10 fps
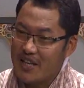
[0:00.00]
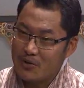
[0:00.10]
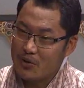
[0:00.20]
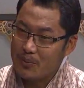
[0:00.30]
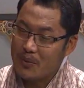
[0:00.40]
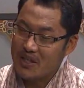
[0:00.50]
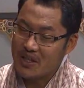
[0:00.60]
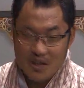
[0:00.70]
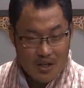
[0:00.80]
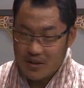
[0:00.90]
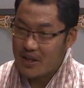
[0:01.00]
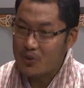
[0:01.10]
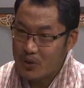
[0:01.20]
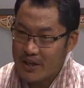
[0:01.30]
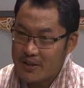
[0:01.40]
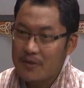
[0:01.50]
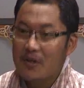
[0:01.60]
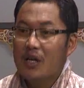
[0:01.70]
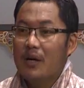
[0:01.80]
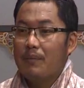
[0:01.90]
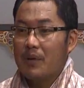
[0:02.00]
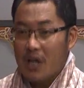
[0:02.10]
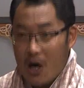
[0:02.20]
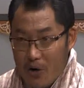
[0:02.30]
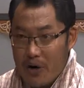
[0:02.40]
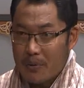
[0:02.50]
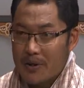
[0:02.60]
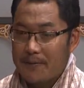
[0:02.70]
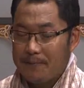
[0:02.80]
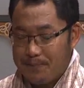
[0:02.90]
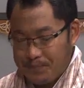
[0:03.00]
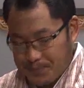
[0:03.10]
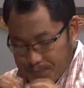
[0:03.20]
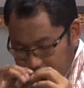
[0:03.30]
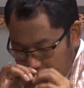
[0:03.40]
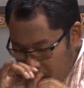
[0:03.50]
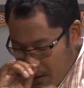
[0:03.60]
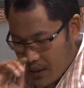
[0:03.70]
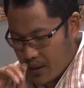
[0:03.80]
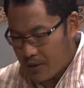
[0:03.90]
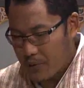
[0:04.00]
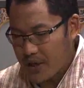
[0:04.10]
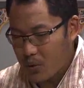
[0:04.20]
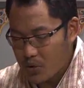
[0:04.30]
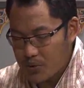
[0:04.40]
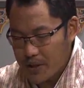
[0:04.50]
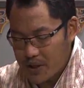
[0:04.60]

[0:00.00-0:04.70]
executive mandate, they do that. But however, when I go to my